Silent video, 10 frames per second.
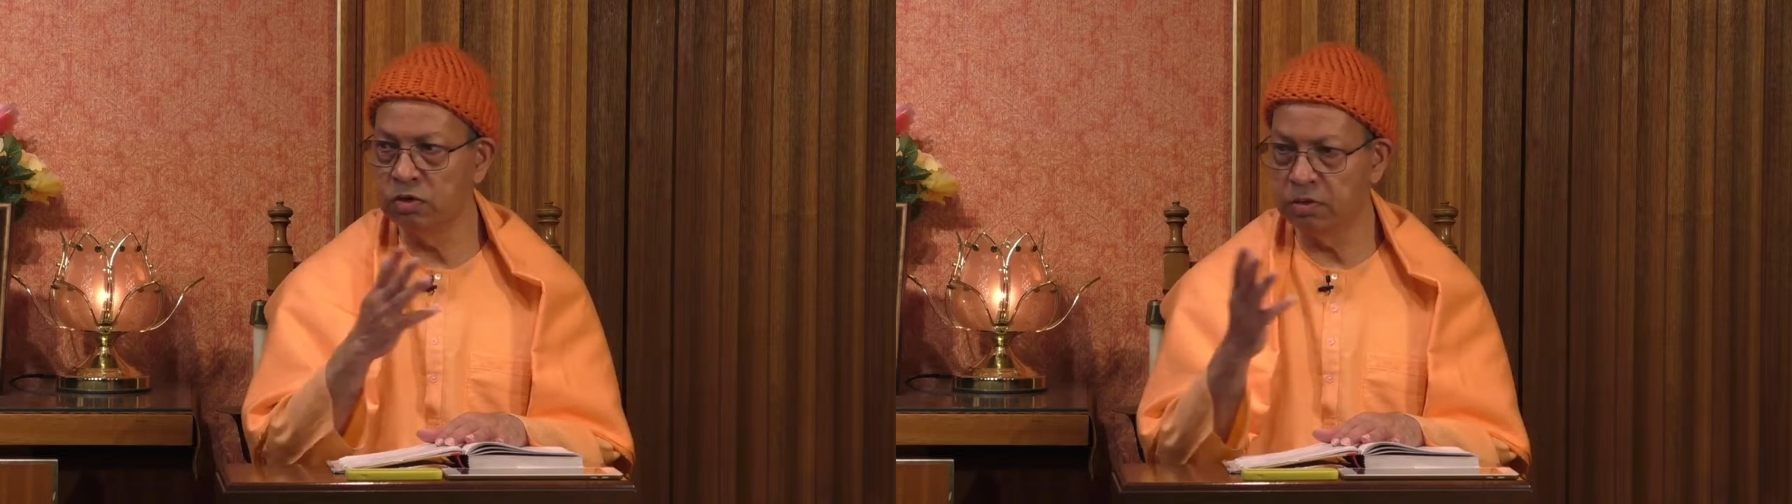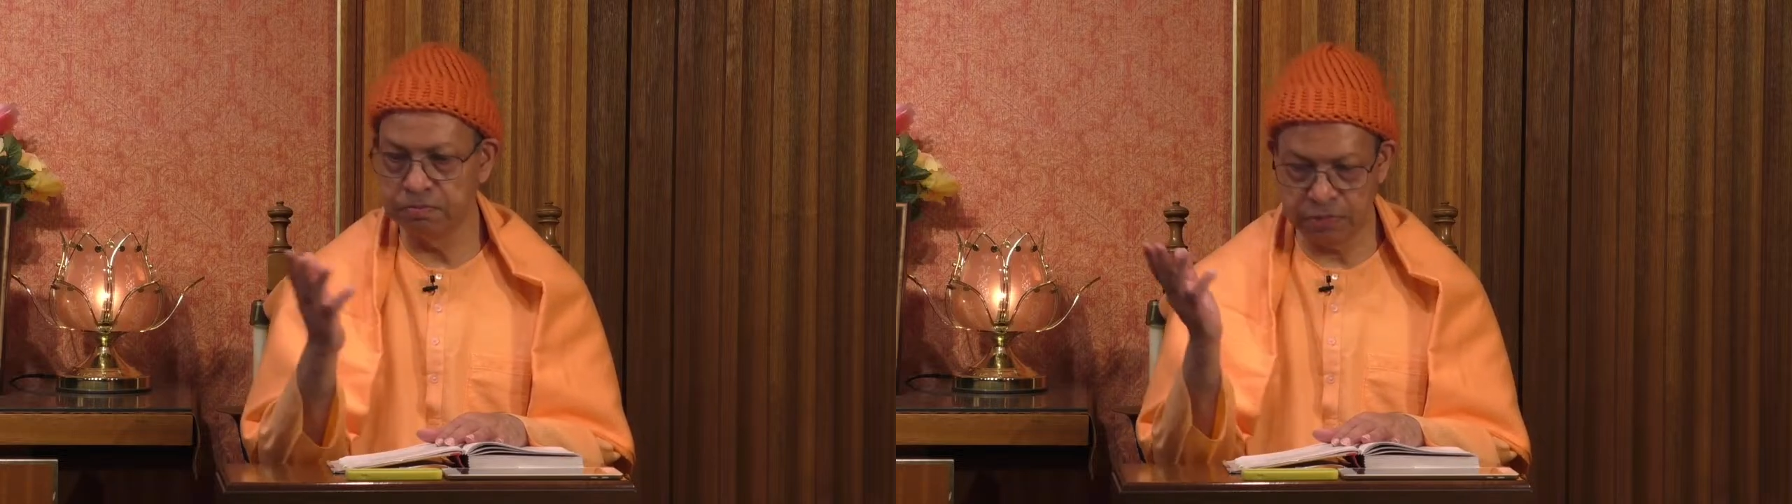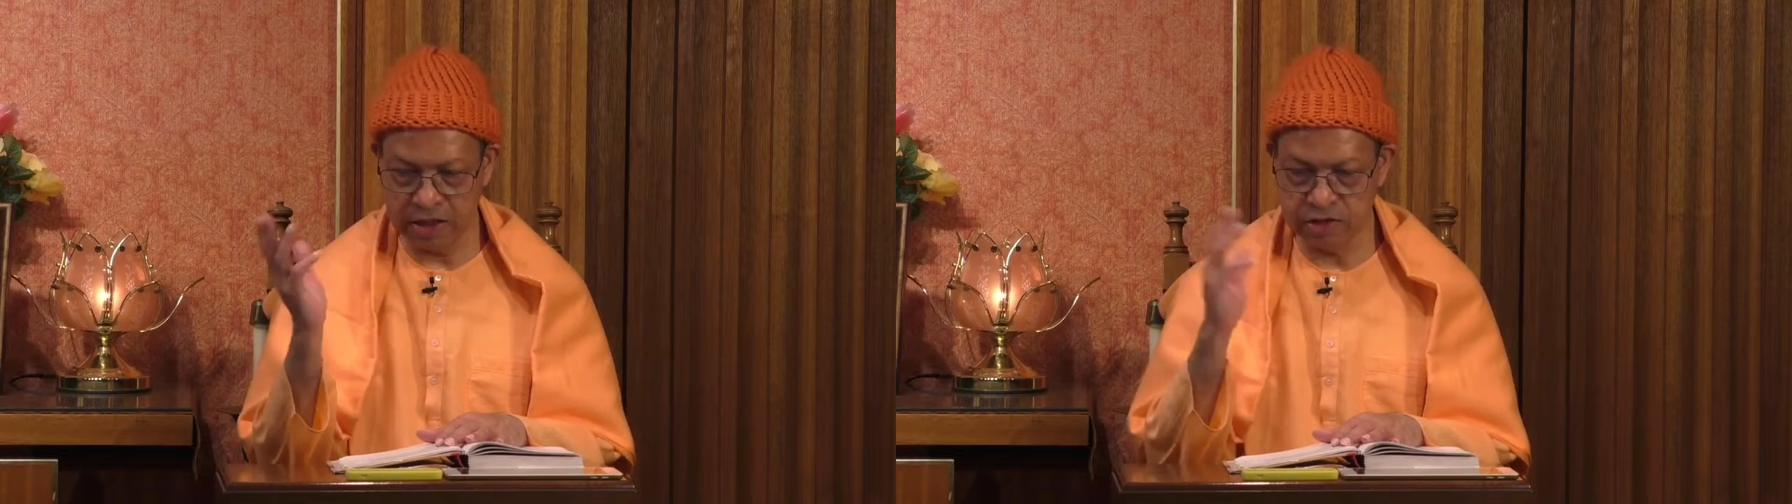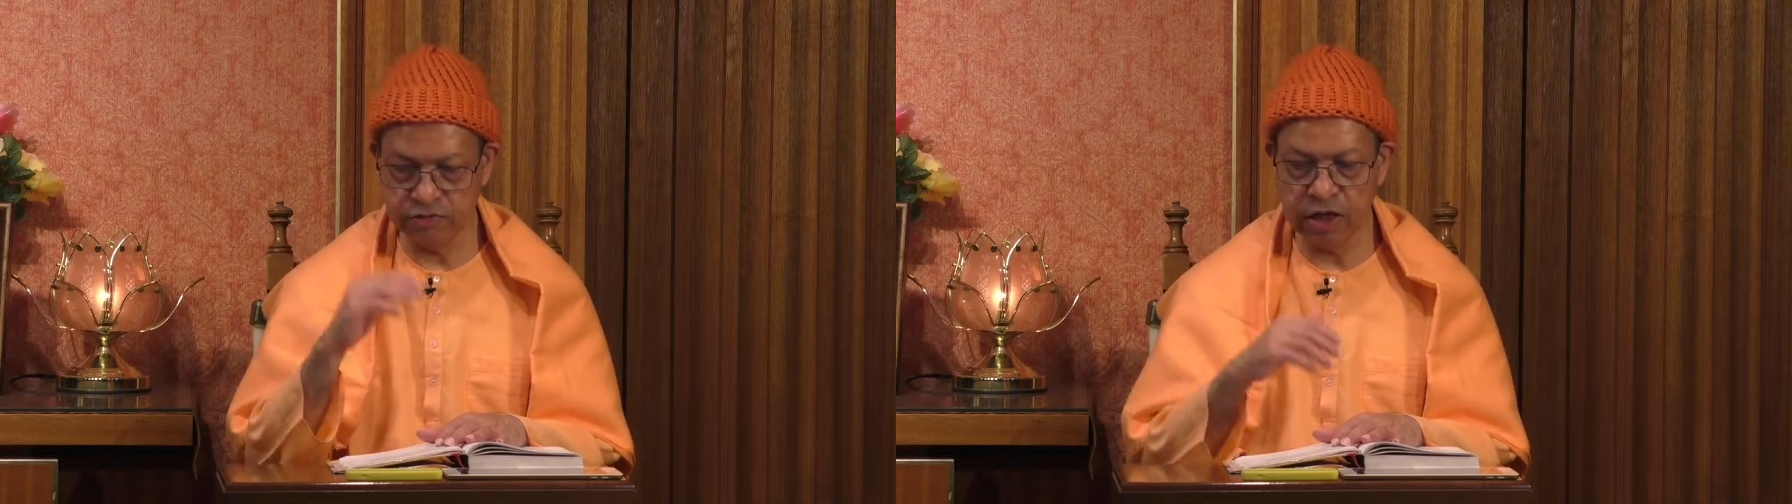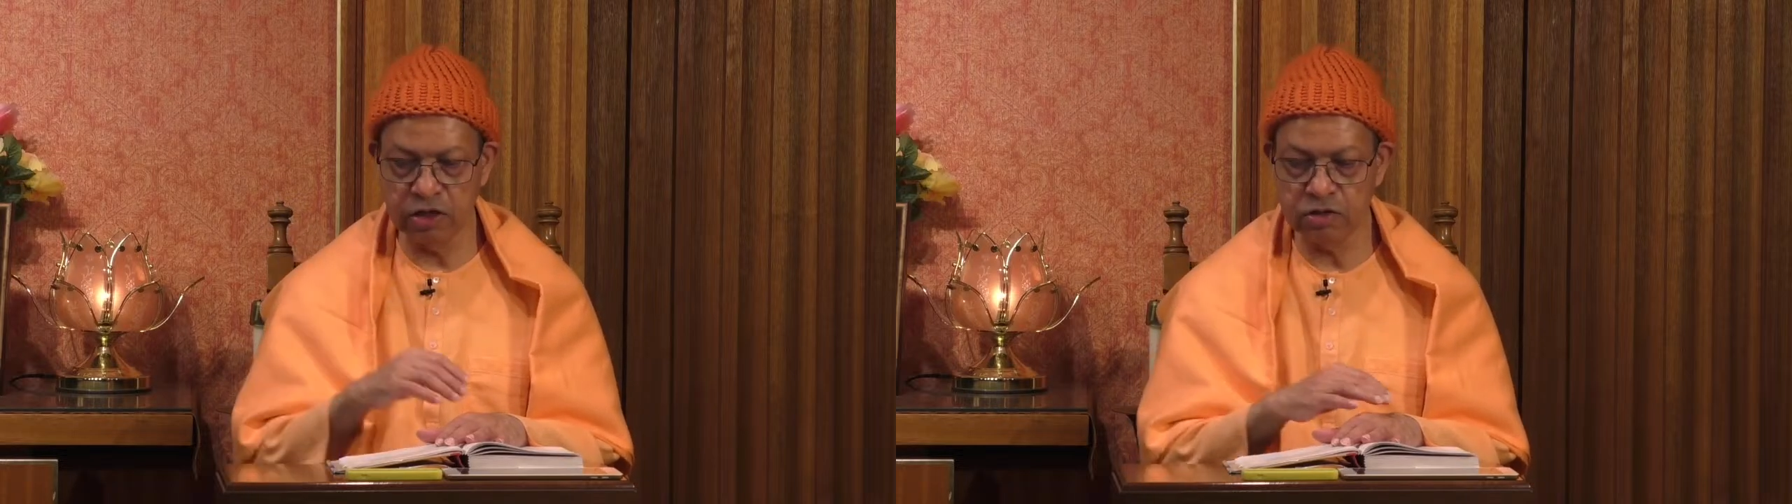the place
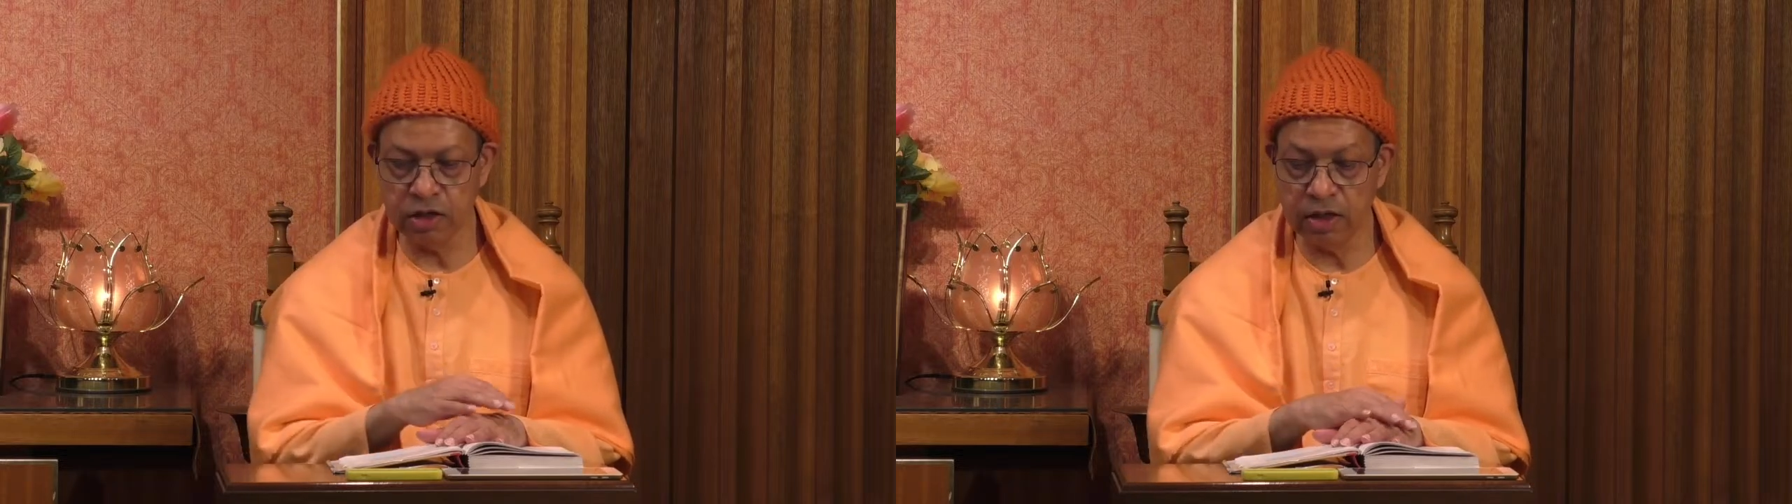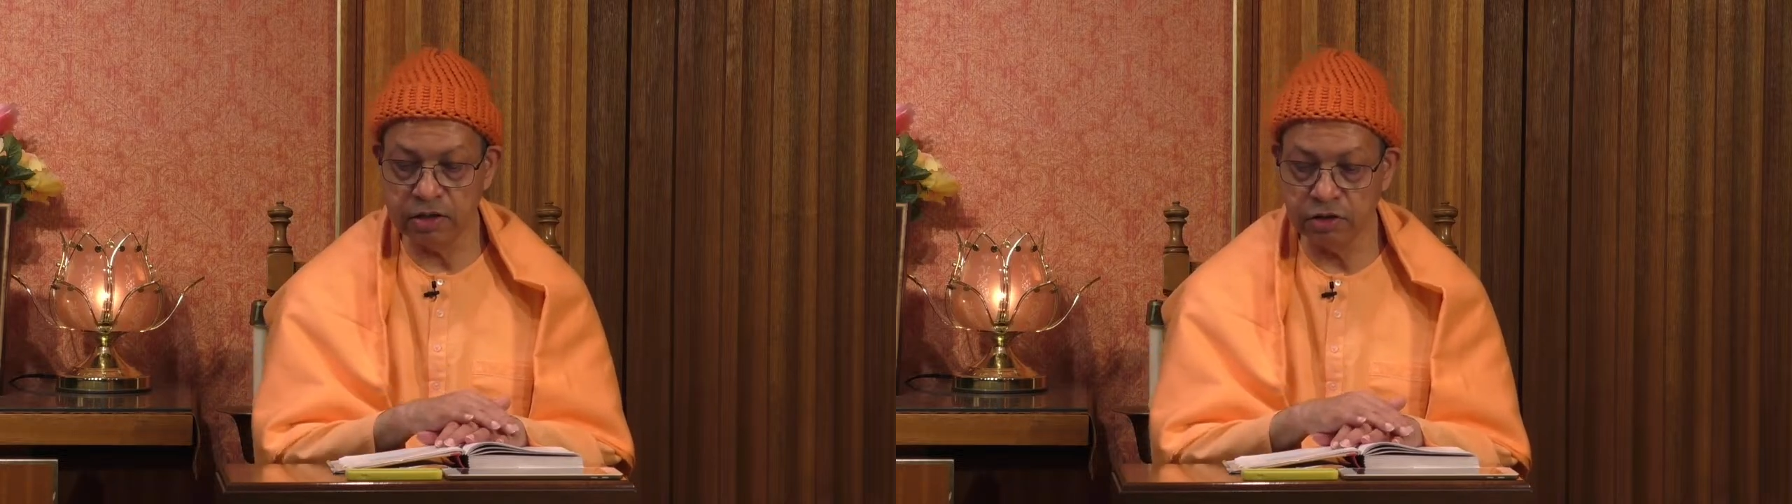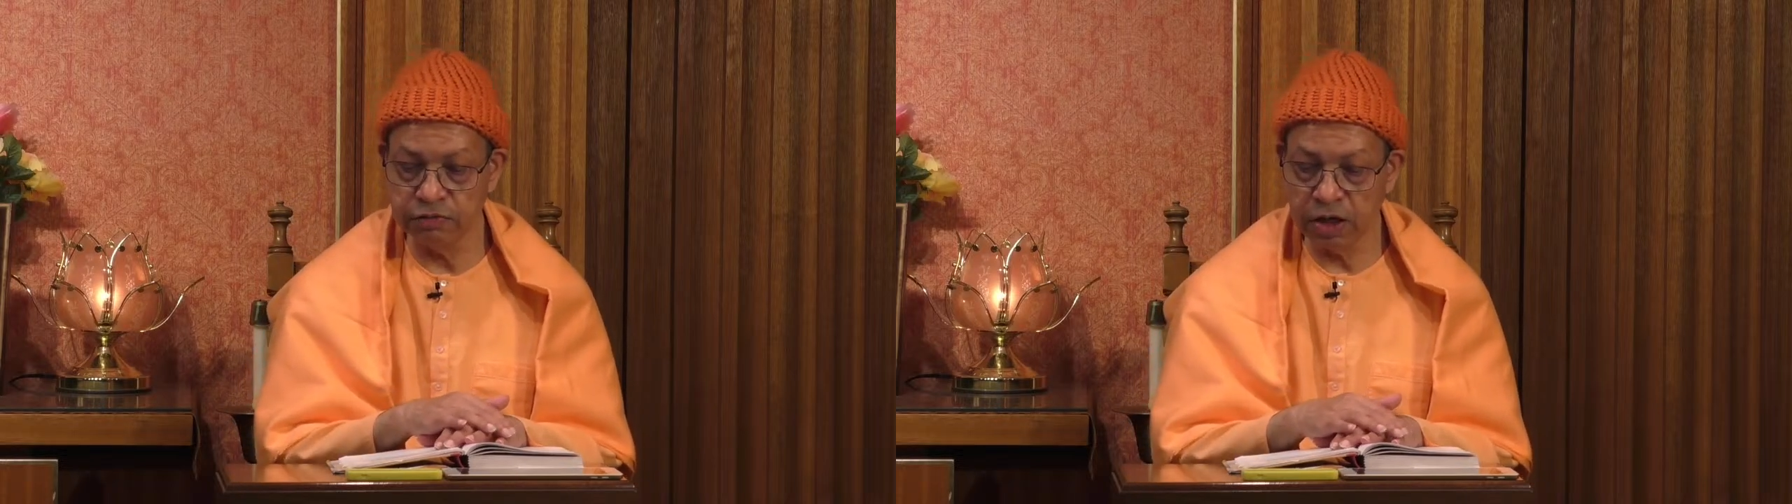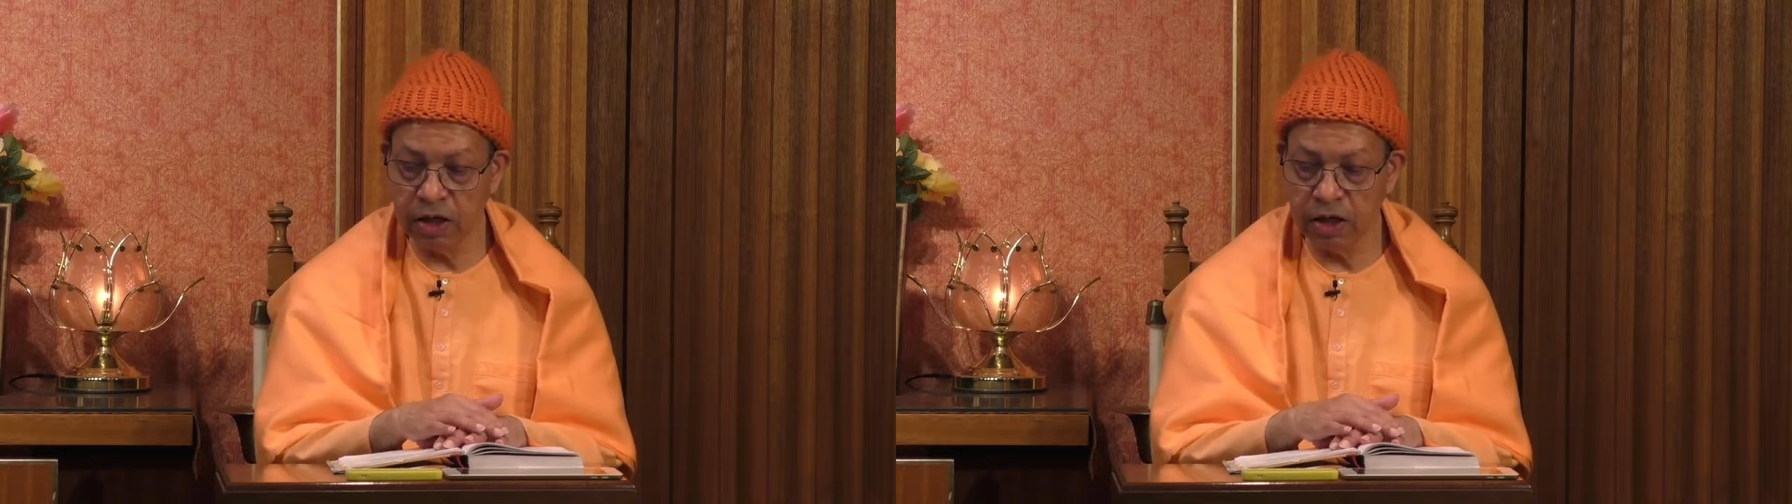where he is, as if